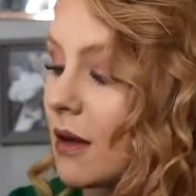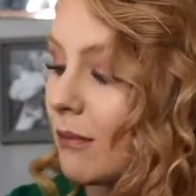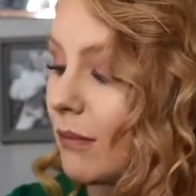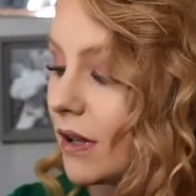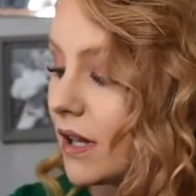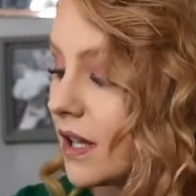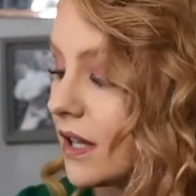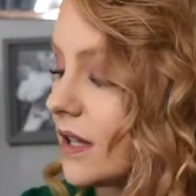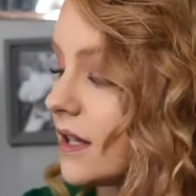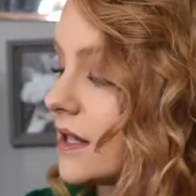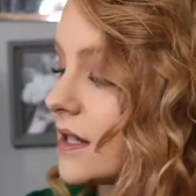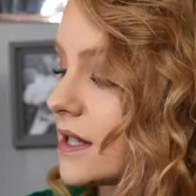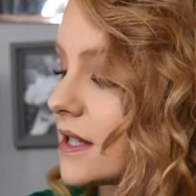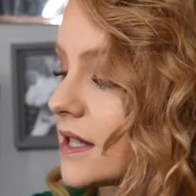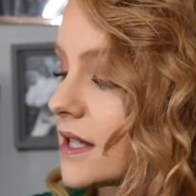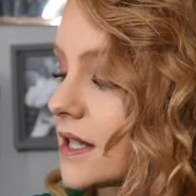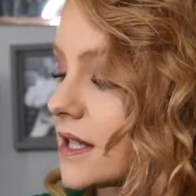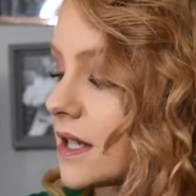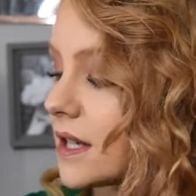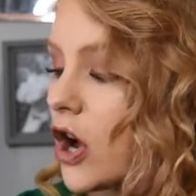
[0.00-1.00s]

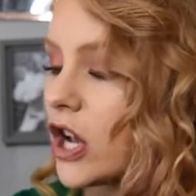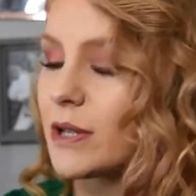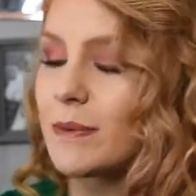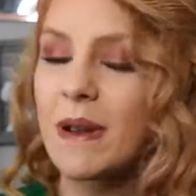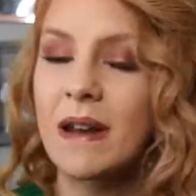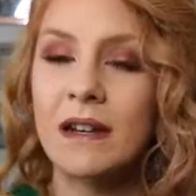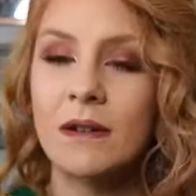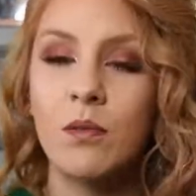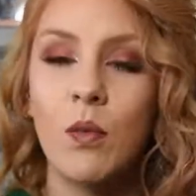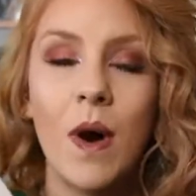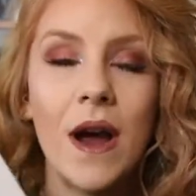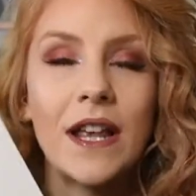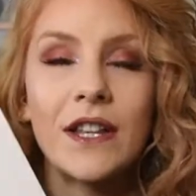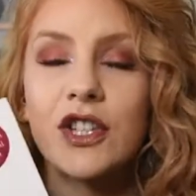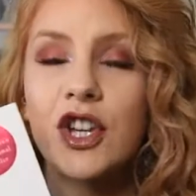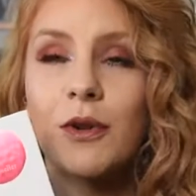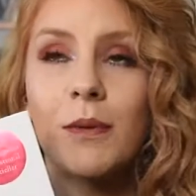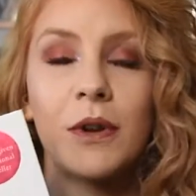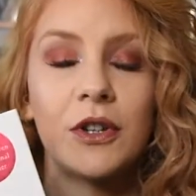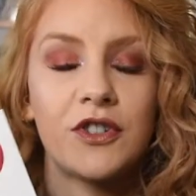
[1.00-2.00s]
Because I spend way
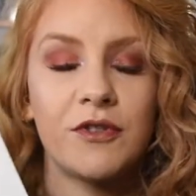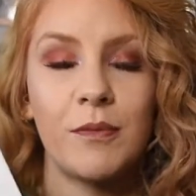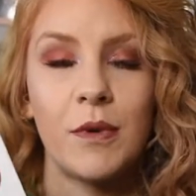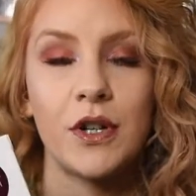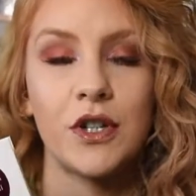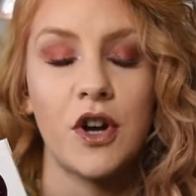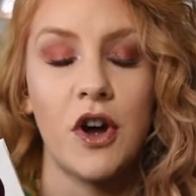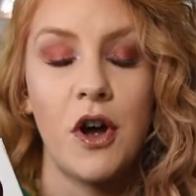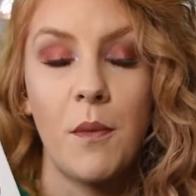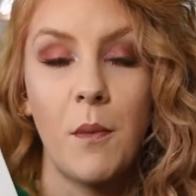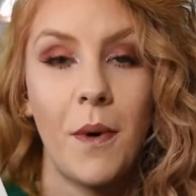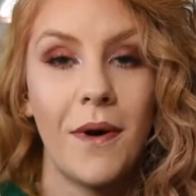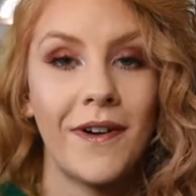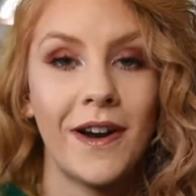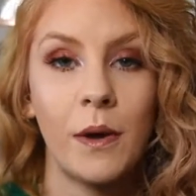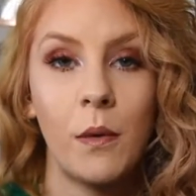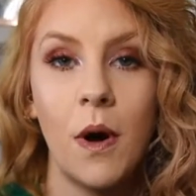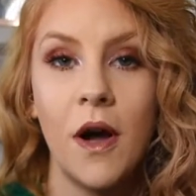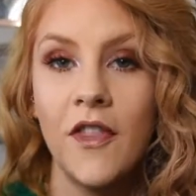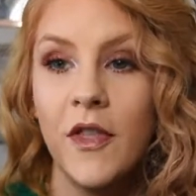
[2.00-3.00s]
too much of my time
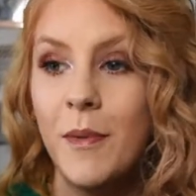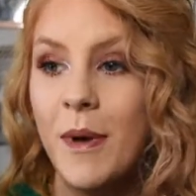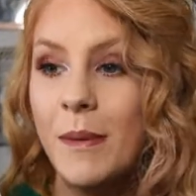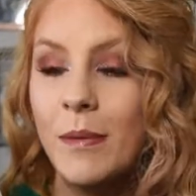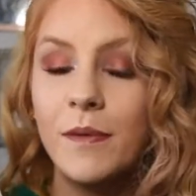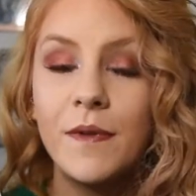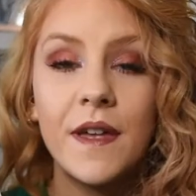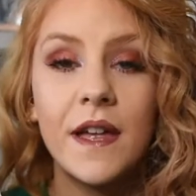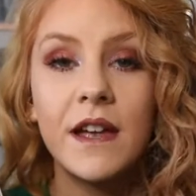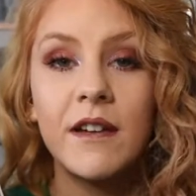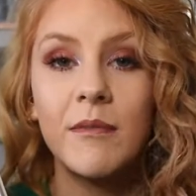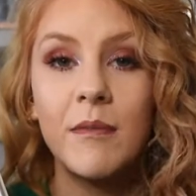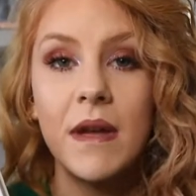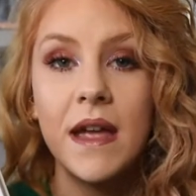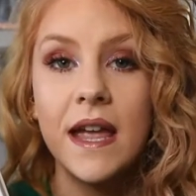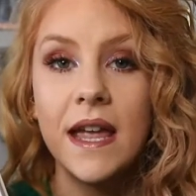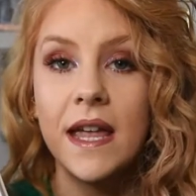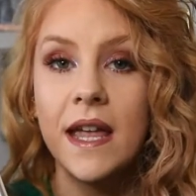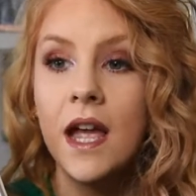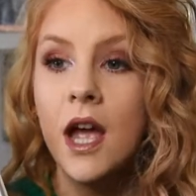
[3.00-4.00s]
worrying what other people think of
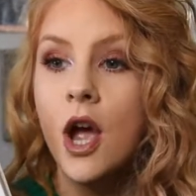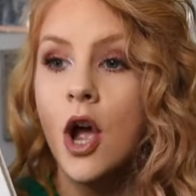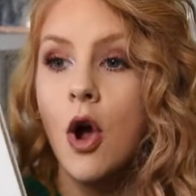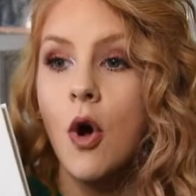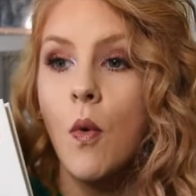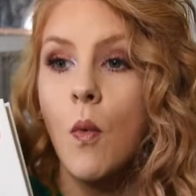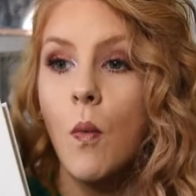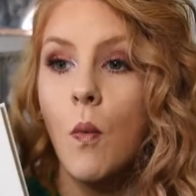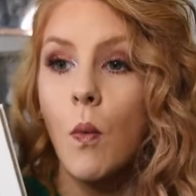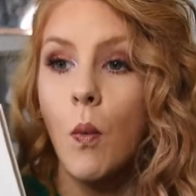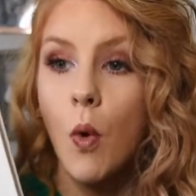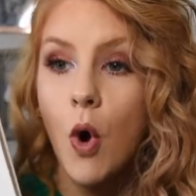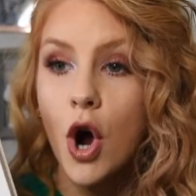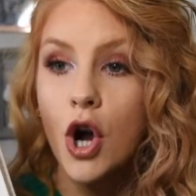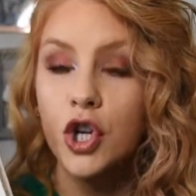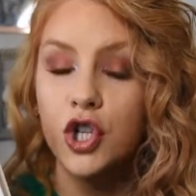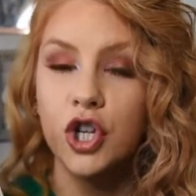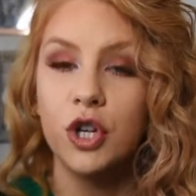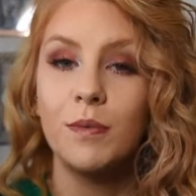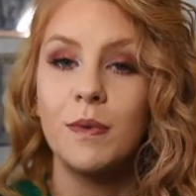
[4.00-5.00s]
me, what
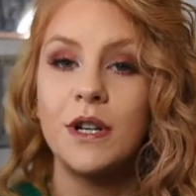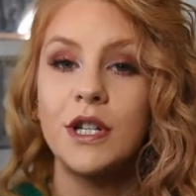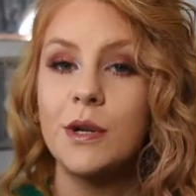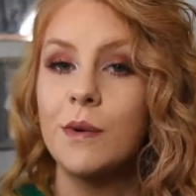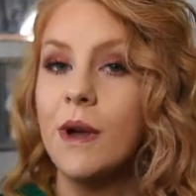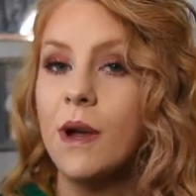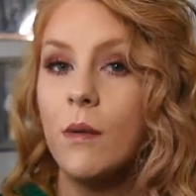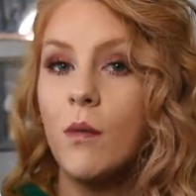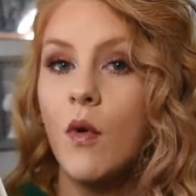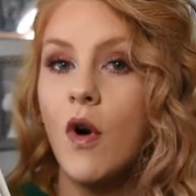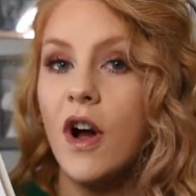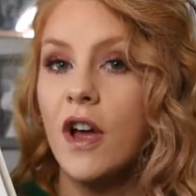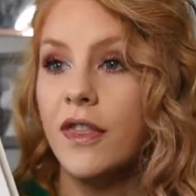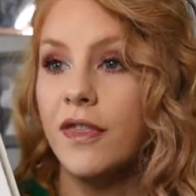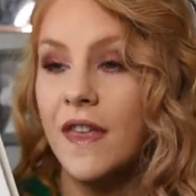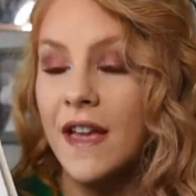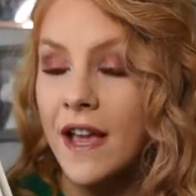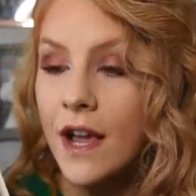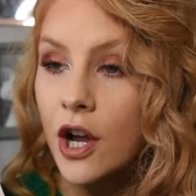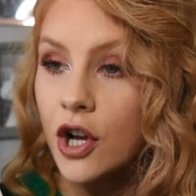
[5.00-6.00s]
I should be doing, what I
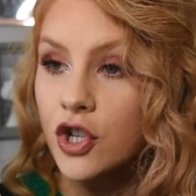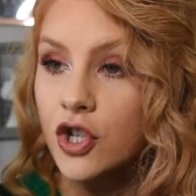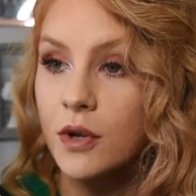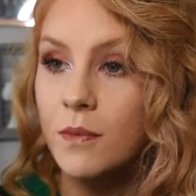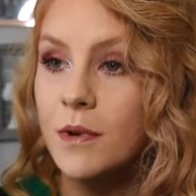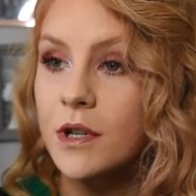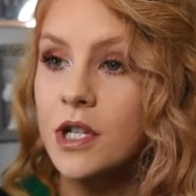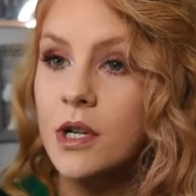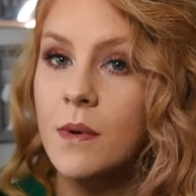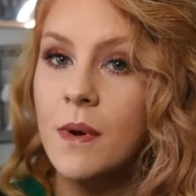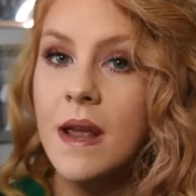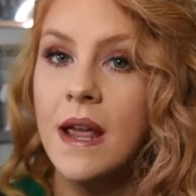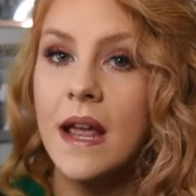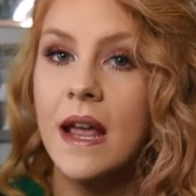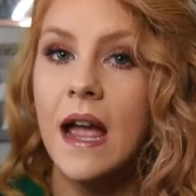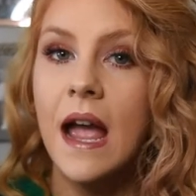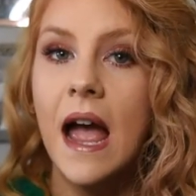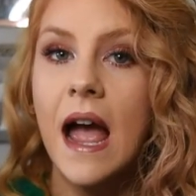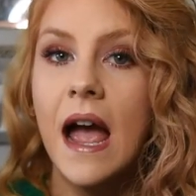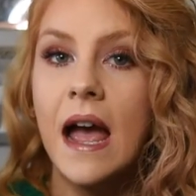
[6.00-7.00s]
think I should be
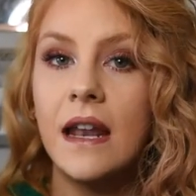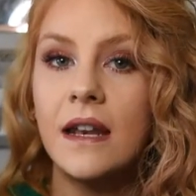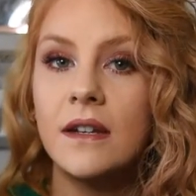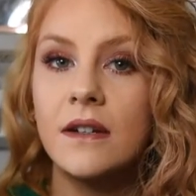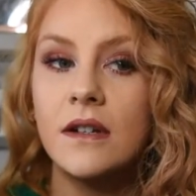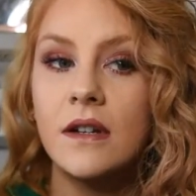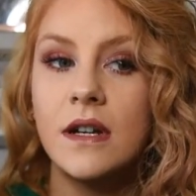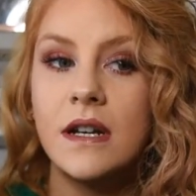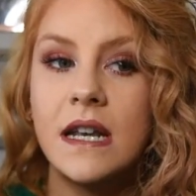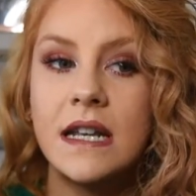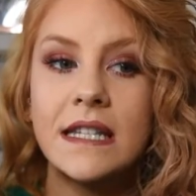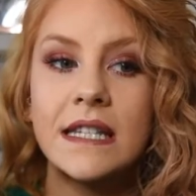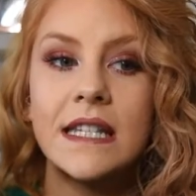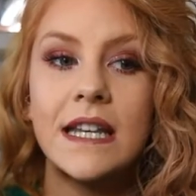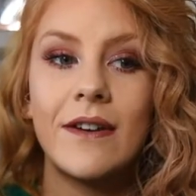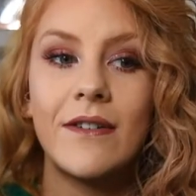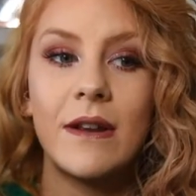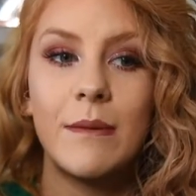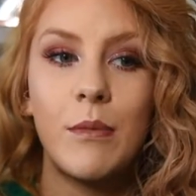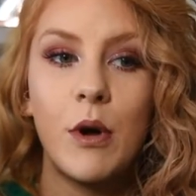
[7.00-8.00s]
doing, and
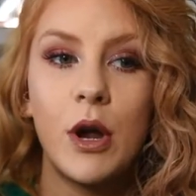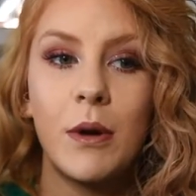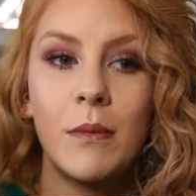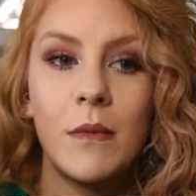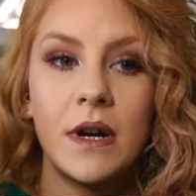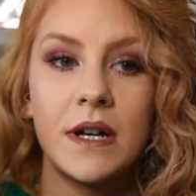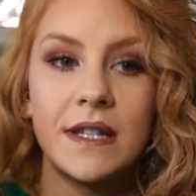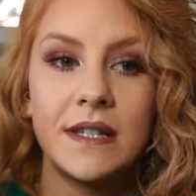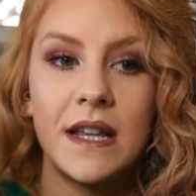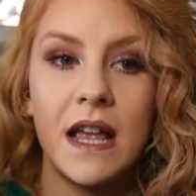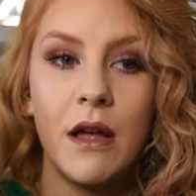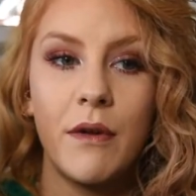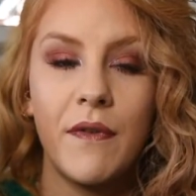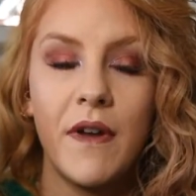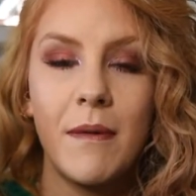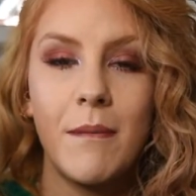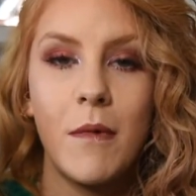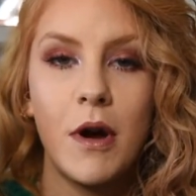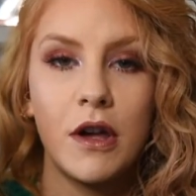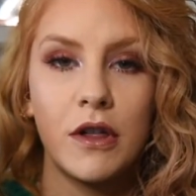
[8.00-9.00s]
necessarily putting myself
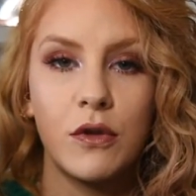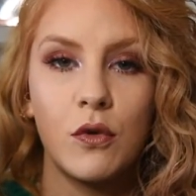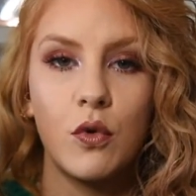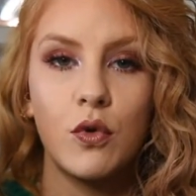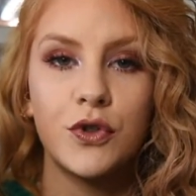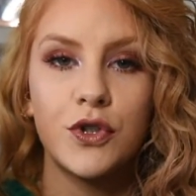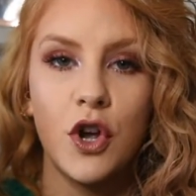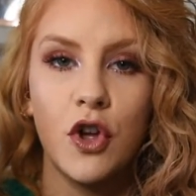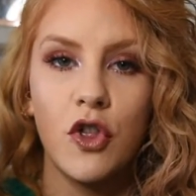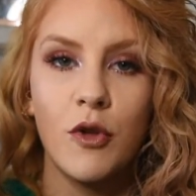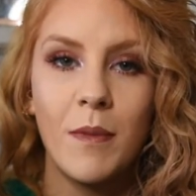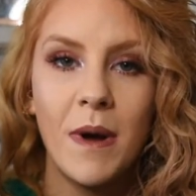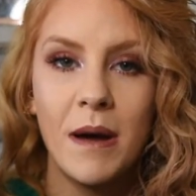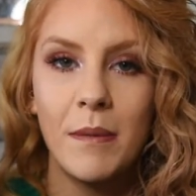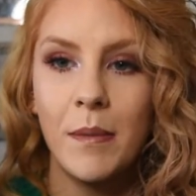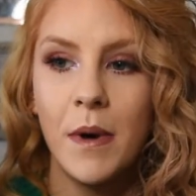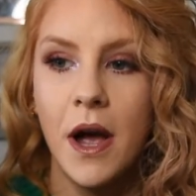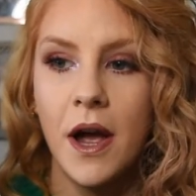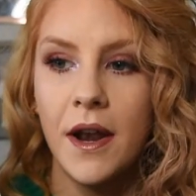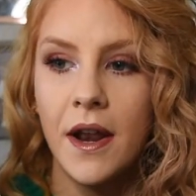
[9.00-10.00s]
and my thoughts on the
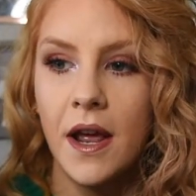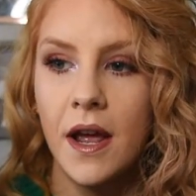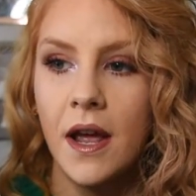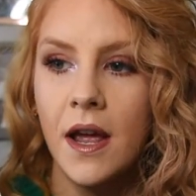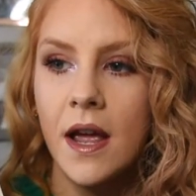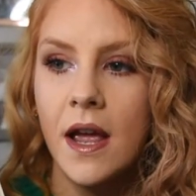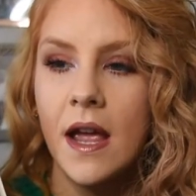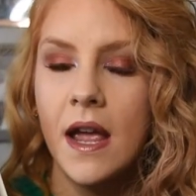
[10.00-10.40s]
back burner